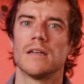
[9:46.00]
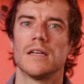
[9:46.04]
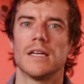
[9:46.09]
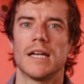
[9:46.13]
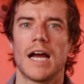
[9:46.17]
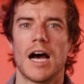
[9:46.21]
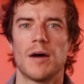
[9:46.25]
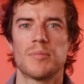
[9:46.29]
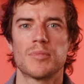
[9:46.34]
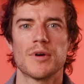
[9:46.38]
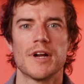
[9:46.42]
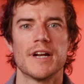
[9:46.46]
and
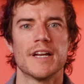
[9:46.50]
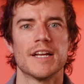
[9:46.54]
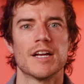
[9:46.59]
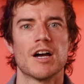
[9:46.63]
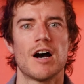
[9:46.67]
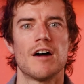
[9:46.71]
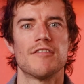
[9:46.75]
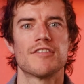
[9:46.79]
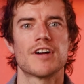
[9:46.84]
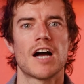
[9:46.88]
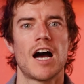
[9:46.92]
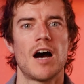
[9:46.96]
operating
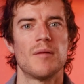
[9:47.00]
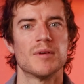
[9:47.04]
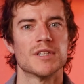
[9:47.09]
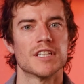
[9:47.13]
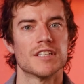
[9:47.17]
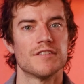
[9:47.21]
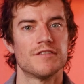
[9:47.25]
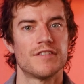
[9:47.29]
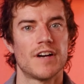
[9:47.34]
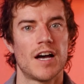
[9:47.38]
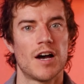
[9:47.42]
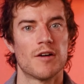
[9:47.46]
off
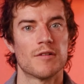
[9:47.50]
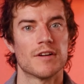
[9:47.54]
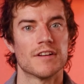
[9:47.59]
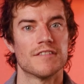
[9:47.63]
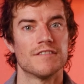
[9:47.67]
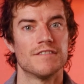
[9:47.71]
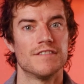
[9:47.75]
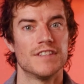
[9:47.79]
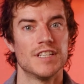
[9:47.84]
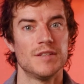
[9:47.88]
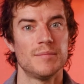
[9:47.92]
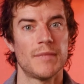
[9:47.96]
commonly found
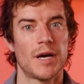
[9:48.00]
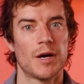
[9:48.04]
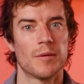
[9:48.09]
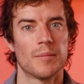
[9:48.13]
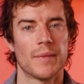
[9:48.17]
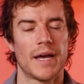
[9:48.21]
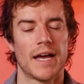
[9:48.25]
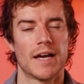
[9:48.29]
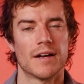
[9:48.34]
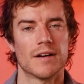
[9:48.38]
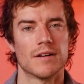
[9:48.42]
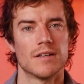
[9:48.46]
V-mount
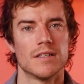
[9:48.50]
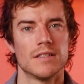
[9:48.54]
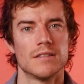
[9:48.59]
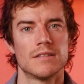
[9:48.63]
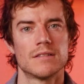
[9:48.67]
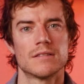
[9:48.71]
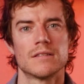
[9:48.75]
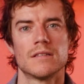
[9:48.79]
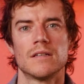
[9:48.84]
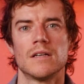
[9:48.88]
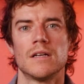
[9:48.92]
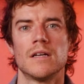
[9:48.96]

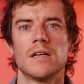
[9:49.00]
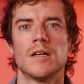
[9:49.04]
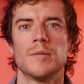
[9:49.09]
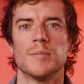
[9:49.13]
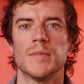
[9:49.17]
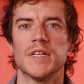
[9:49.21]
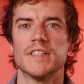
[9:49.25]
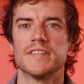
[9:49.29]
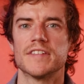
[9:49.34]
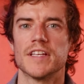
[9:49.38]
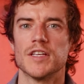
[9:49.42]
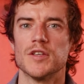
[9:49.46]
batteries
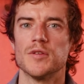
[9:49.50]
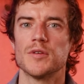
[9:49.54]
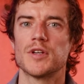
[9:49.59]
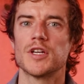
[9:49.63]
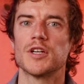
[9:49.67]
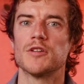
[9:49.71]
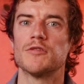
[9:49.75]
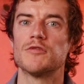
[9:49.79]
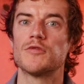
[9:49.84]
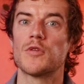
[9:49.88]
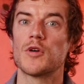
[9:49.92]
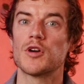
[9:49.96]
means that you can
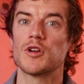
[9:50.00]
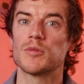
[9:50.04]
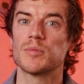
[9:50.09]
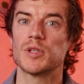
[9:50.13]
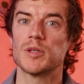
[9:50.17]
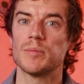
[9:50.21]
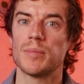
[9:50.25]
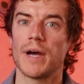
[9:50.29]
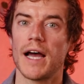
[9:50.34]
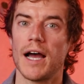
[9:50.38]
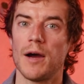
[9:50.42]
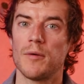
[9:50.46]

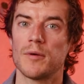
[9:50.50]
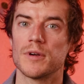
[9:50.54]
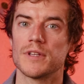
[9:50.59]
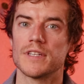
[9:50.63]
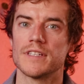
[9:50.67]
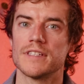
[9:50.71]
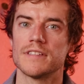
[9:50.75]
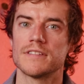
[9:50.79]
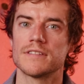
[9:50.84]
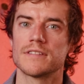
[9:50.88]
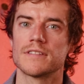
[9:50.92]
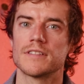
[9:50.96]
affordably power
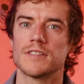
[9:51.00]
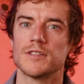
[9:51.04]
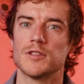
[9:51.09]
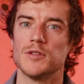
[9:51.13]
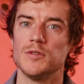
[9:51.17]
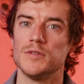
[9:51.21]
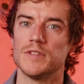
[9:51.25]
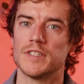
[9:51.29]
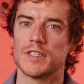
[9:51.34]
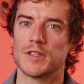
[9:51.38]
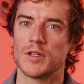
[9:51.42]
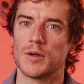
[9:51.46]
this
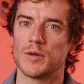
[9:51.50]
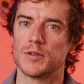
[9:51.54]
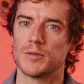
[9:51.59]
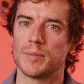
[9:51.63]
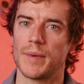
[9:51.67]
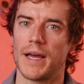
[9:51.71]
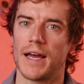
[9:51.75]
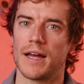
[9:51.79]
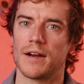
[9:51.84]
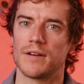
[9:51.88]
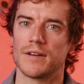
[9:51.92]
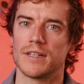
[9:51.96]
using those
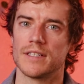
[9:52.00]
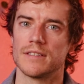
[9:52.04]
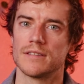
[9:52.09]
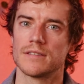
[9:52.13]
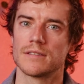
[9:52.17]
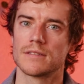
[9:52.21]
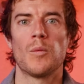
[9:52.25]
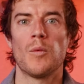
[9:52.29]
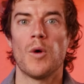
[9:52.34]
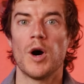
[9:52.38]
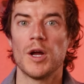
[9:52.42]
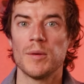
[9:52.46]

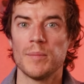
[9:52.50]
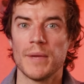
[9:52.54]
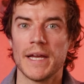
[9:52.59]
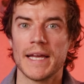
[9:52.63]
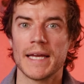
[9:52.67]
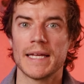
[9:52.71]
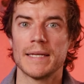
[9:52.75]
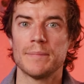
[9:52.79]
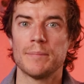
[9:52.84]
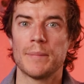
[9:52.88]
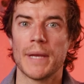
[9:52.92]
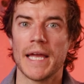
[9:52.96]
batteries.
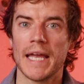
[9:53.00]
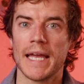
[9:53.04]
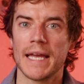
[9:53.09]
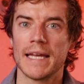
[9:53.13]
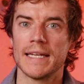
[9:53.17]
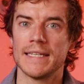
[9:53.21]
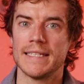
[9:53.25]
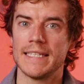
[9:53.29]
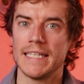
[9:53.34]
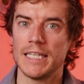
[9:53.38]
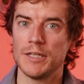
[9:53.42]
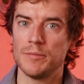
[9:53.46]
One-man
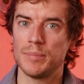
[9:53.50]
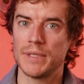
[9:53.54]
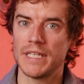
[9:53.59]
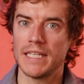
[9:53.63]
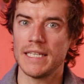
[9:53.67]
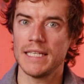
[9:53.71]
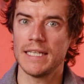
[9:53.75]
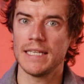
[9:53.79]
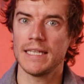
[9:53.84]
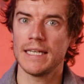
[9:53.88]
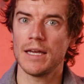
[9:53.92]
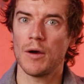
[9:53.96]
band
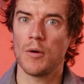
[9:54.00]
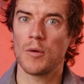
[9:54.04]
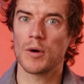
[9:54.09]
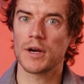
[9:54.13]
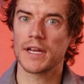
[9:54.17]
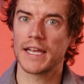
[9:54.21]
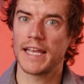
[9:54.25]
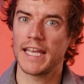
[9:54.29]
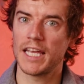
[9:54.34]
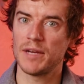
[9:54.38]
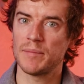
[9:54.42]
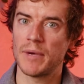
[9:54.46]
DP or
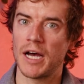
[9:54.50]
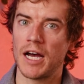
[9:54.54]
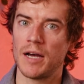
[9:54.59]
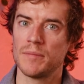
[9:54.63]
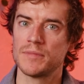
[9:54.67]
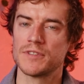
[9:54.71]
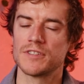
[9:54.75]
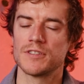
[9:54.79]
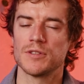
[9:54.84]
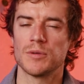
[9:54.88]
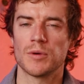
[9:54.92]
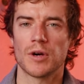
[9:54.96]
cam
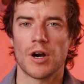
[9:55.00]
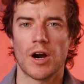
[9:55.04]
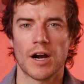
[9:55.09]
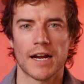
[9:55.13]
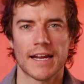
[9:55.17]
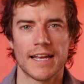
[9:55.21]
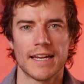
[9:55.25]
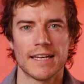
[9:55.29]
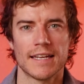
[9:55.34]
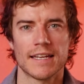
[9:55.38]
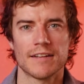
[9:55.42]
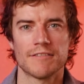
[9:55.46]
ops who are
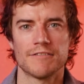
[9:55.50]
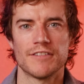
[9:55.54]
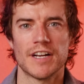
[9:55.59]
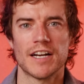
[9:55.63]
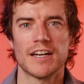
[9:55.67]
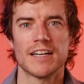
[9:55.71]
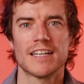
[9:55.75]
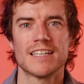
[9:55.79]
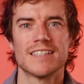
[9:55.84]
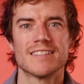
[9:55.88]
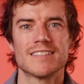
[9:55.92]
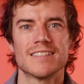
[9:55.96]
getting
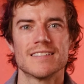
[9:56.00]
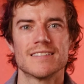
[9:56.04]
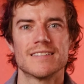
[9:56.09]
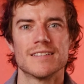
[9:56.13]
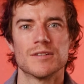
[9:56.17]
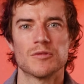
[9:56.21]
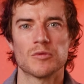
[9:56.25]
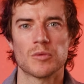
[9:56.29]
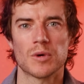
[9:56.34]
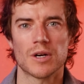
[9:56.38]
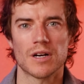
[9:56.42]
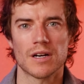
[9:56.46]
very
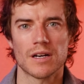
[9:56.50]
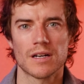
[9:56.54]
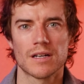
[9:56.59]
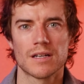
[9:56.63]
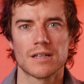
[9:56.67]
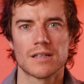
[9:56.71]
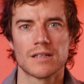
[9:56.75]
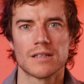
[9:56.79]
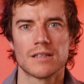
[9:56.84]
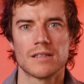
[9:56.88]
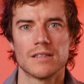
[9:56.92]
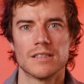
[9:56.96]
consistent work,
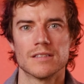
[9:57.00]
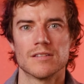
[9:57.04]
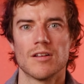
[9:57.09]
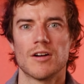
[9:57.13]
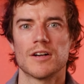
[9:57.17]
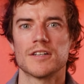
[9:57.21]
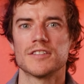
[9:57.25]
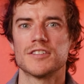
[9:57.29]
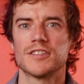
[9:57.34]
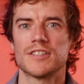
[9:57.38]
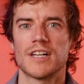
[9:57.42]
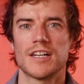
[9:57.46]
As
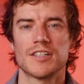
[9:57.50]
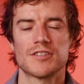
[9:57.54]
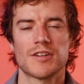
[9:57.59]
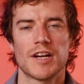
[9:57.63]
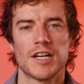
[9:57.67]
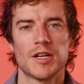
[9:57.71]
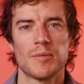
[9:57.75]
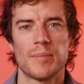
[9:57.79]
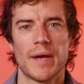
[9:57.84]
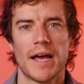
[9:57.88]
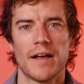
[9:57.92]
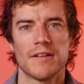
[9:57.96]
long as you're not
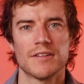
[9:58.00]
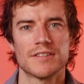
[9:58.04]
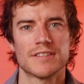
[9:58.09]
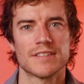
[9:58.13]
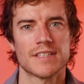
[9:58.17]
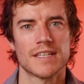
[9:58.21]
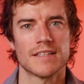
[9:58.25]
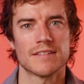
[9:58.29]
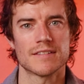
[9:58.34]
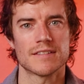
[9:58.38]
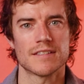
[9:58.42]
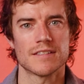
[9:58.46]
trying to balance
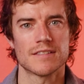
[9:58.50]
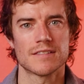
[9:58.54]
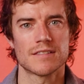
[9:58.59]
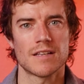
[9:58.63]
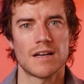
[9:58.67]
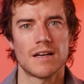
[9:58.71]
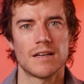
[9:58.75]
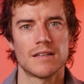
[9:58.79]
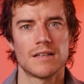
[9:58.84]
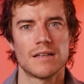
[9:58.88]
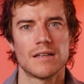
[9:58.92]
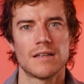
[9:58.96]
against the
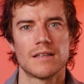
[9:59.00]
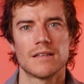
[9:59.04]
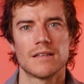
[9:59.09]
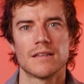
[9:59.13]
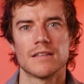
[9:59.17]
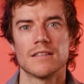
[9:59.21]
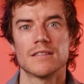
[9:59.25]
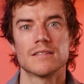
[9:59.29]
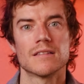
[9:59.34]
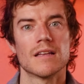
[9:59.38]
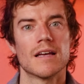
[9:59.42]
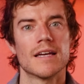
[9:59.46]
sun,
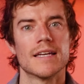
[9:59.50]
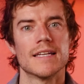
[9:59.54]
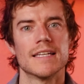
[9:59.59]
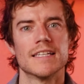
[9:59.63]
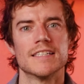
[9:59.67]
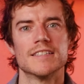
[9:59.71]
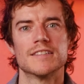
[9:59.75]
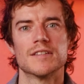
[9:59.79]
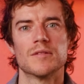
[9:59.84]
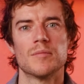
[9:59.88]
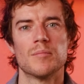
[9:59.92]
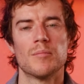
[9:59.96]
this light
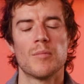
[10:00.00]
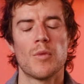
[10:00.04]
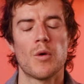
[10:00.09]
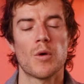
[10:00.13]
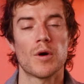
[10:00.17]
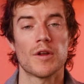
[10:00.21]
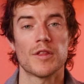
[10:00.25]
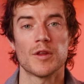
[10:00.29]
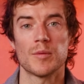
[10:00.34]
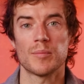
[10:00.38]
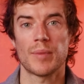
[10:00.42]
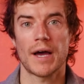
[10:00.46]
is more than